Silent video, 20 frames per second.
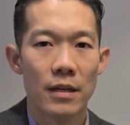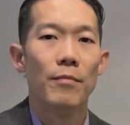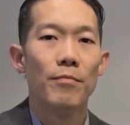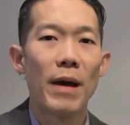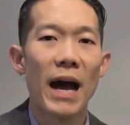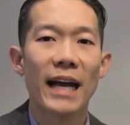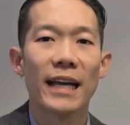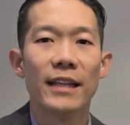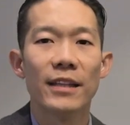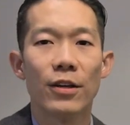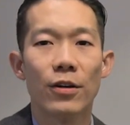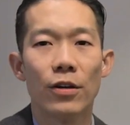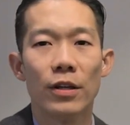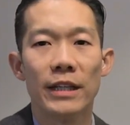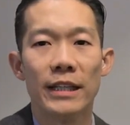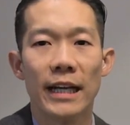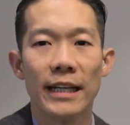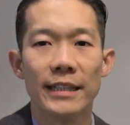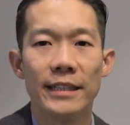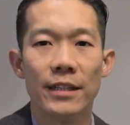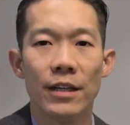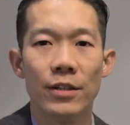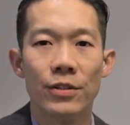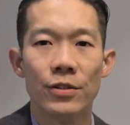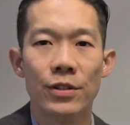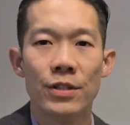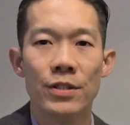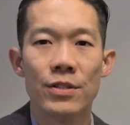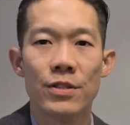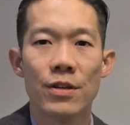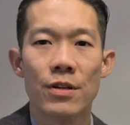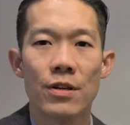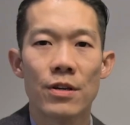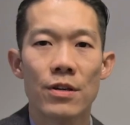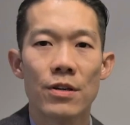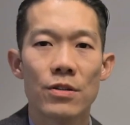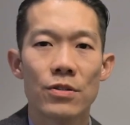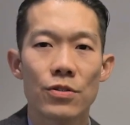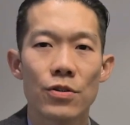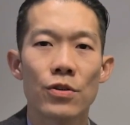Back in the early 1900s,
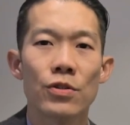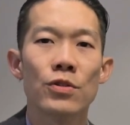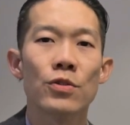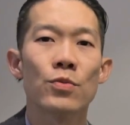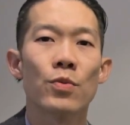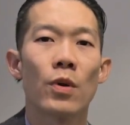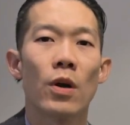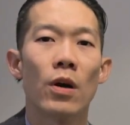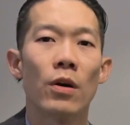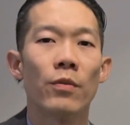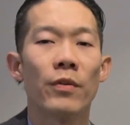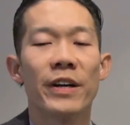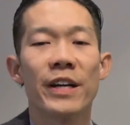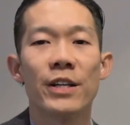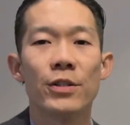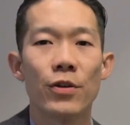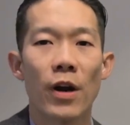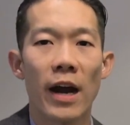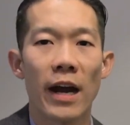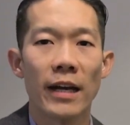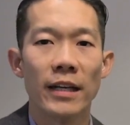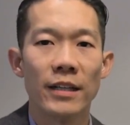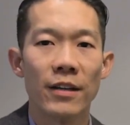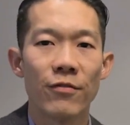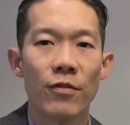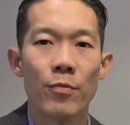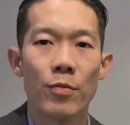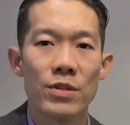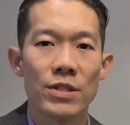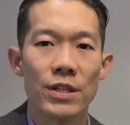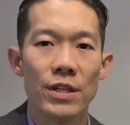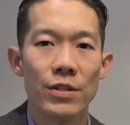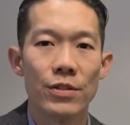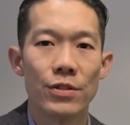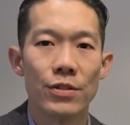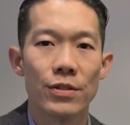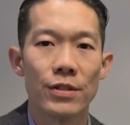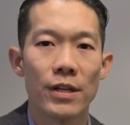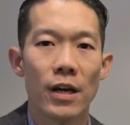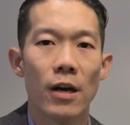surgeons were already trying different
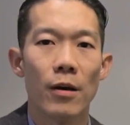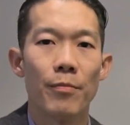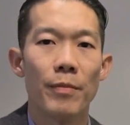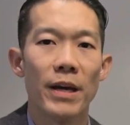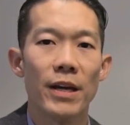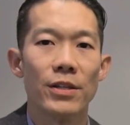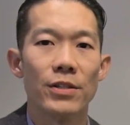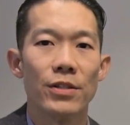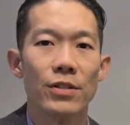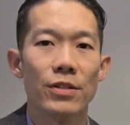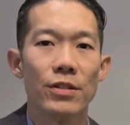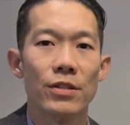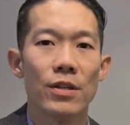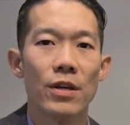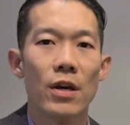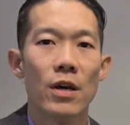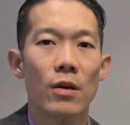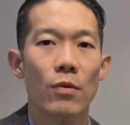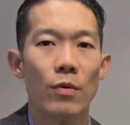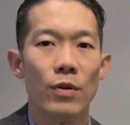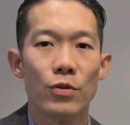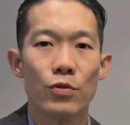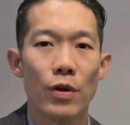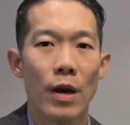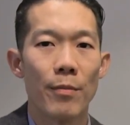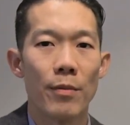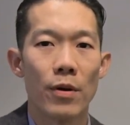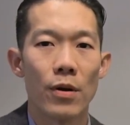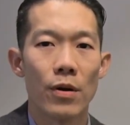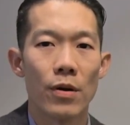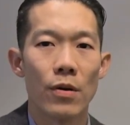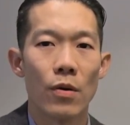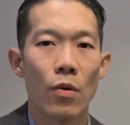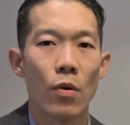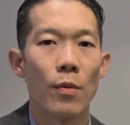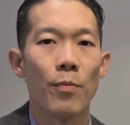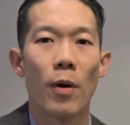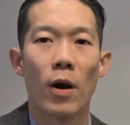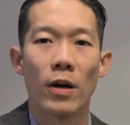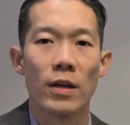procedures to help patients with tremor
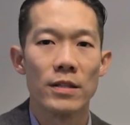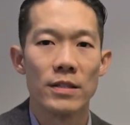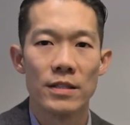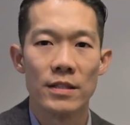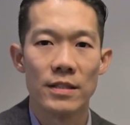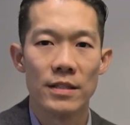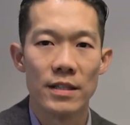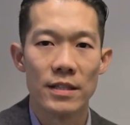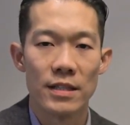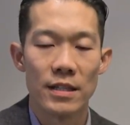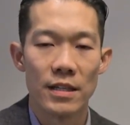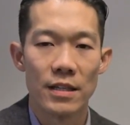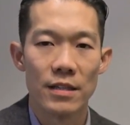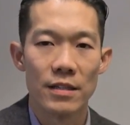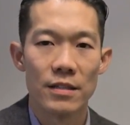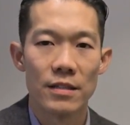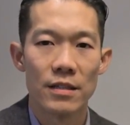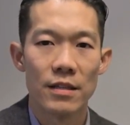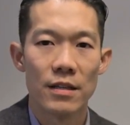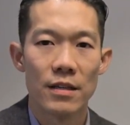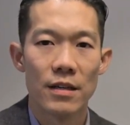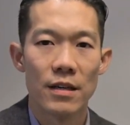or Parkinson's disease.